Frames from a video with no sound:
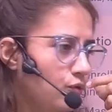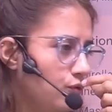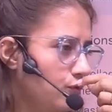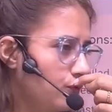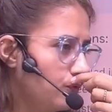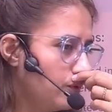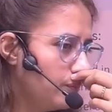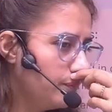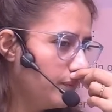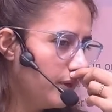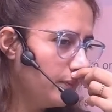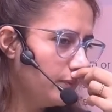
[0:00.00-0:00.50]
of
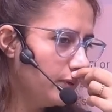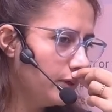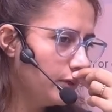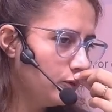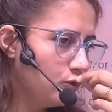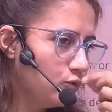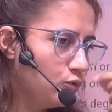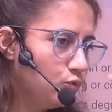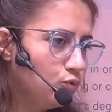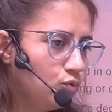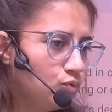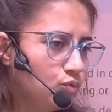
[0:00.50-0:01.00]

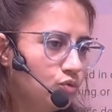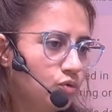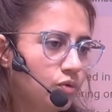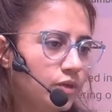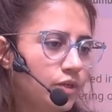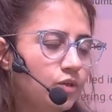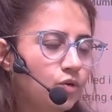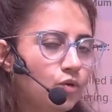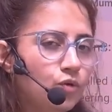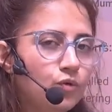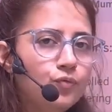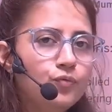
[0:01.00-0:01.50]
maybe 2 to
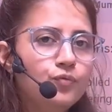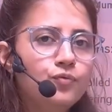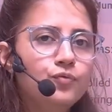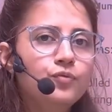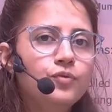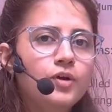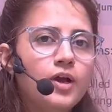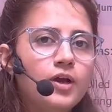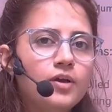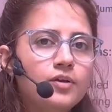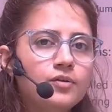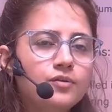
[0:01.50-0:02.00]
3 or
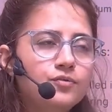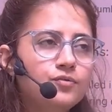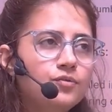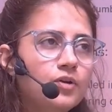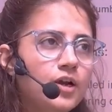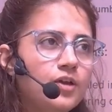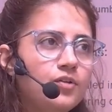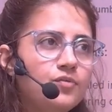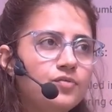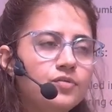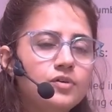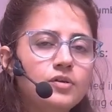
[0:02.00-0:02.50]
5
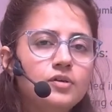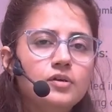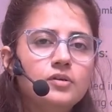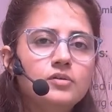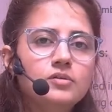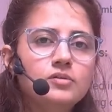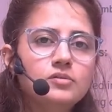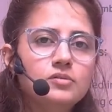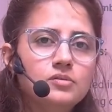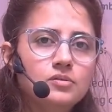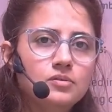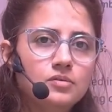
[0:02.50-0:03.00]

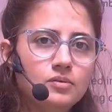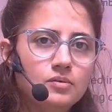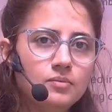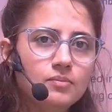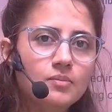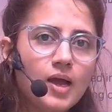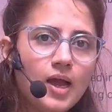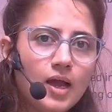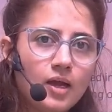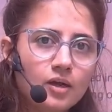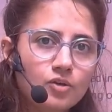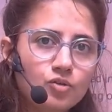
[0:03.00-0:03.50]
years
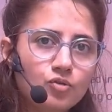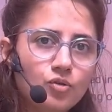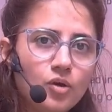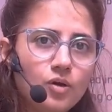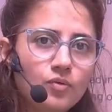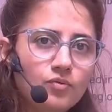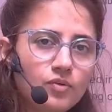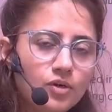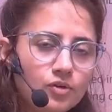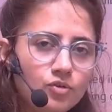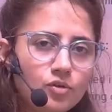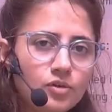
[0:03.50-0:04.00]
back, you
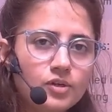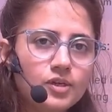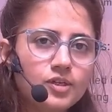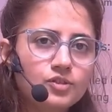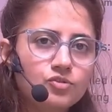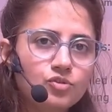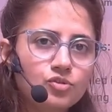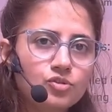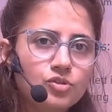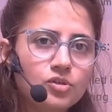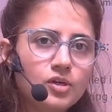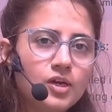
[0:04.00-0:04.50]
have done your
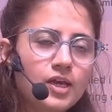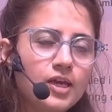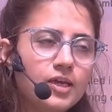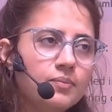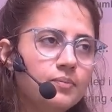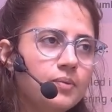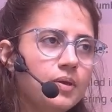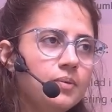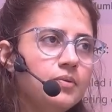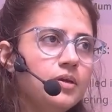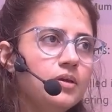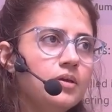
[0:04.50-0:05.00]
graduation
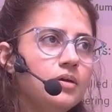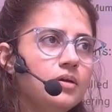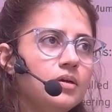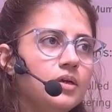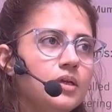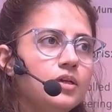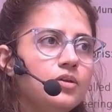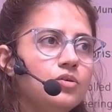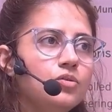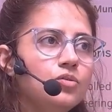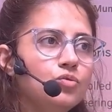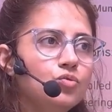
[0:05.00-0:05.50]
like maybe
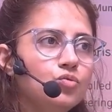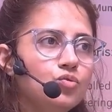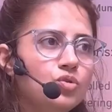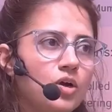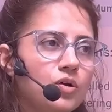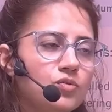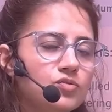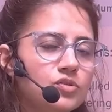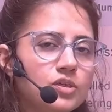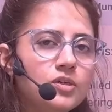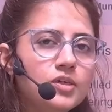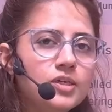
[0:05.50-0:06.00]
in
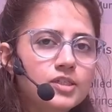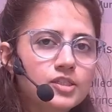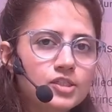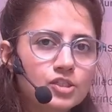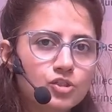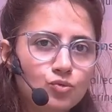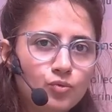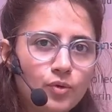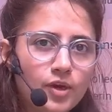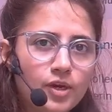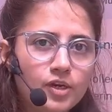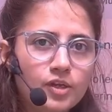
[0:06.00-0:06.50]
2000,
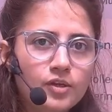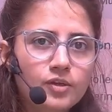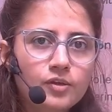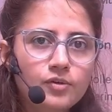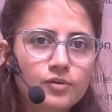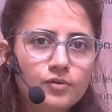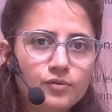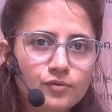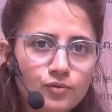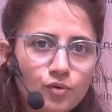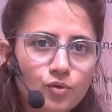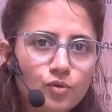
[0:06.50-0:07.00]
it's
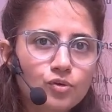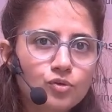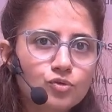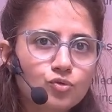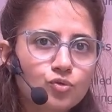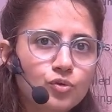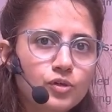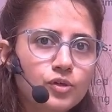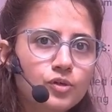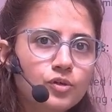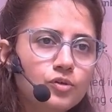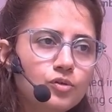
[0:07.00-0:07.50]
24.
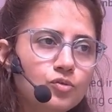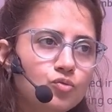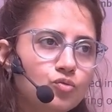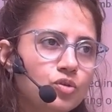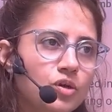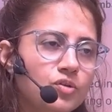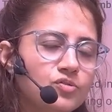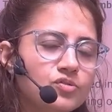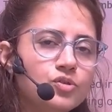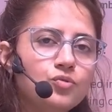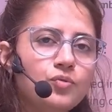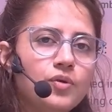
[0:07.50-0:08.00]
So in
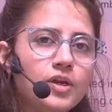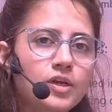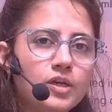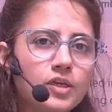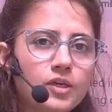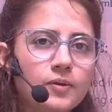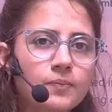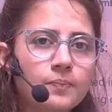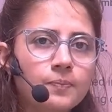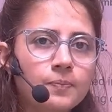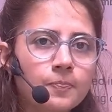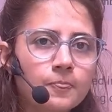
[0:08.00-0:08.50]

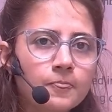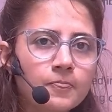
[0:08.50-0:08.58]
2020.